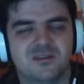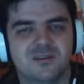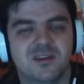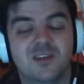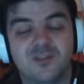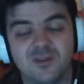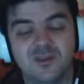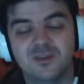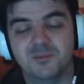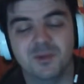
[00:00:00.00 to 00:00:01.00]
So,
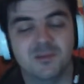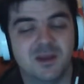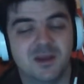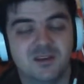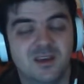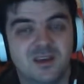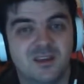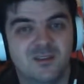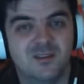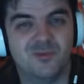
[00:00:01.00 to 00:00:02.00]
bear in mind,
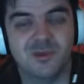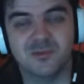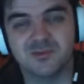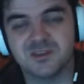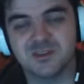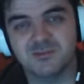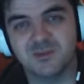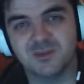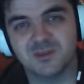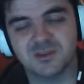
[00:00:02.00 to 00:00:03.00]
rainbows is pretty
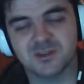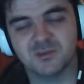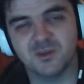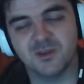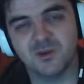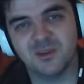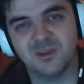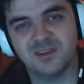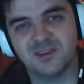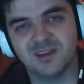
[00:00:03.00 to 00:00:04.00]
much one of the only
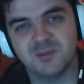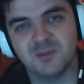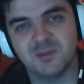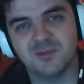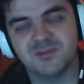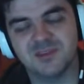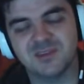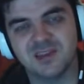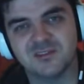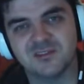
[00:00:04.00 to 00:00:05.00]
things I can remember from science
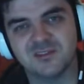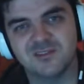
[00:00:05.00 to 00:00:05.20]
in school.